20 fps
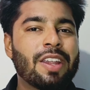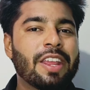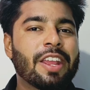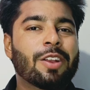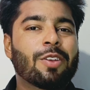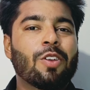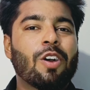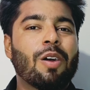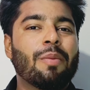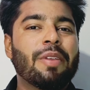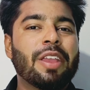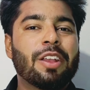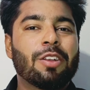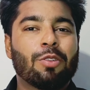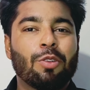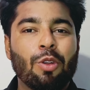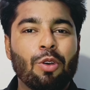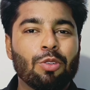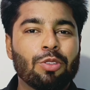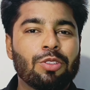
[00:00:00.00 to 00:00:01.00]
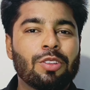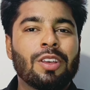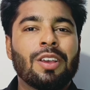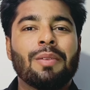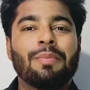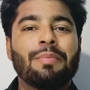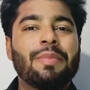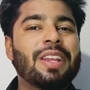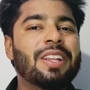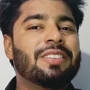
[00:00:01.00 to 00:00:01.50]
economic growth
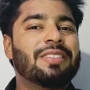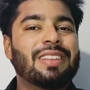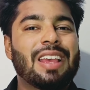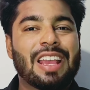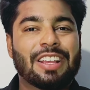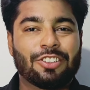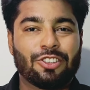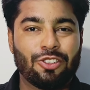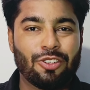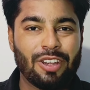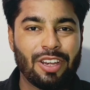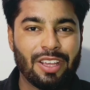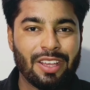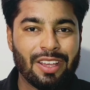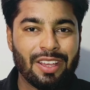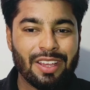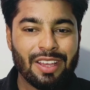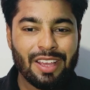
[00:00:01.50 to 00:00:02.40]
means actually.